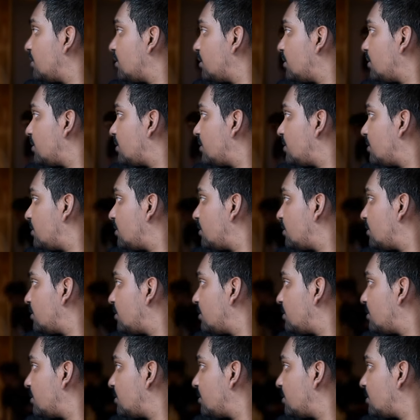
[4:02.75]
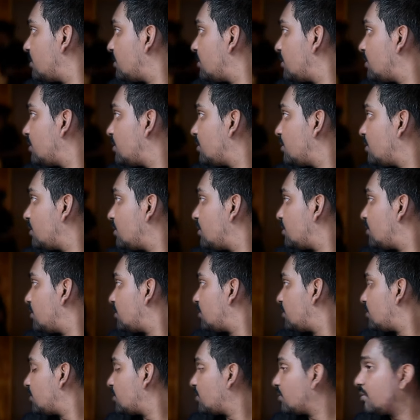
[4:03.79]
Like for example, somebody
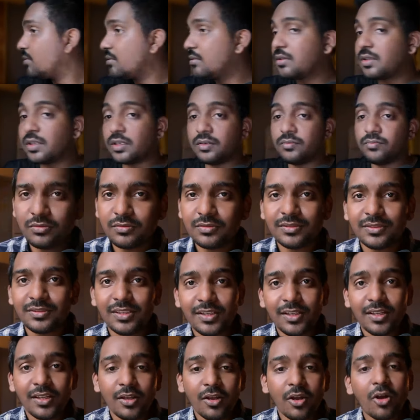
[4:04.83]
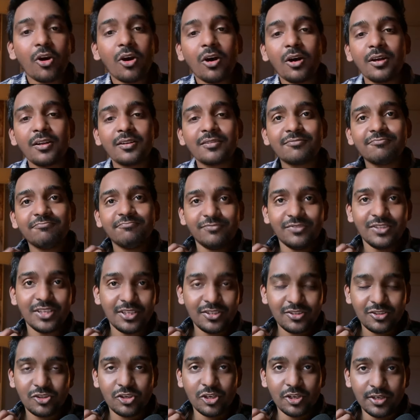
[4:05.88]
coming in the background or
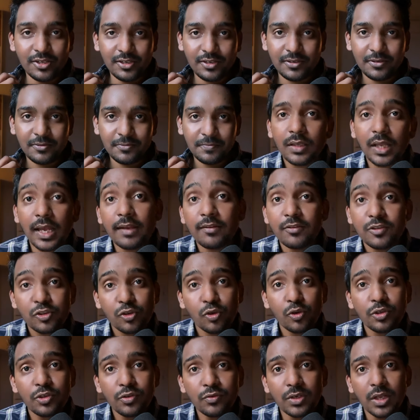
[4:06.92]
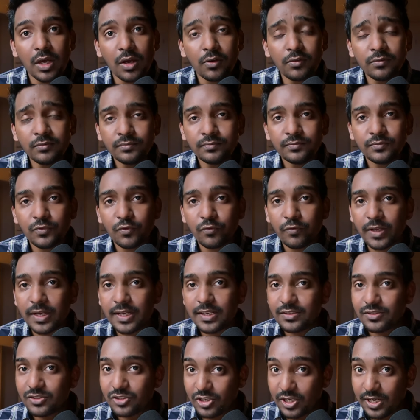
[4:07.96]
this shirt. I'll show you now, when
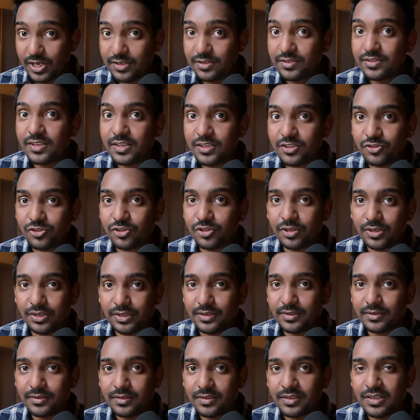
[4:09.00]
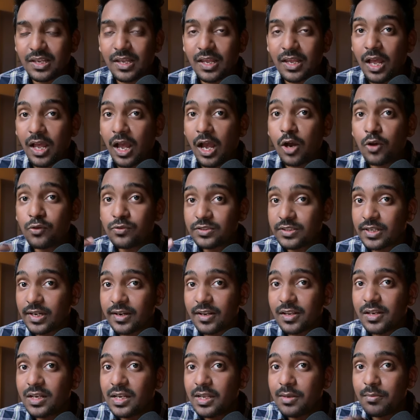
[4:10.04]
I change this shirt, how
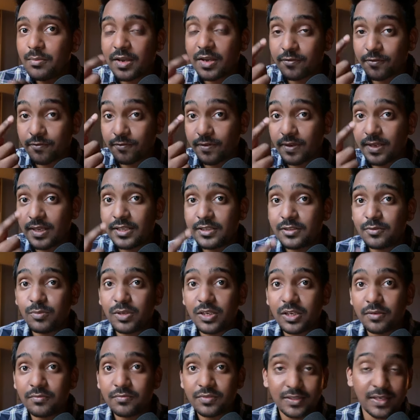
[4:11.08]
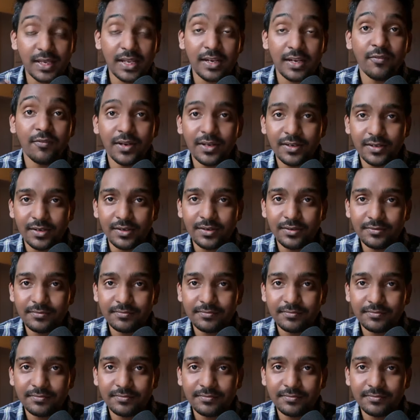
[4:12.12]
suddenly my face becomes elevated.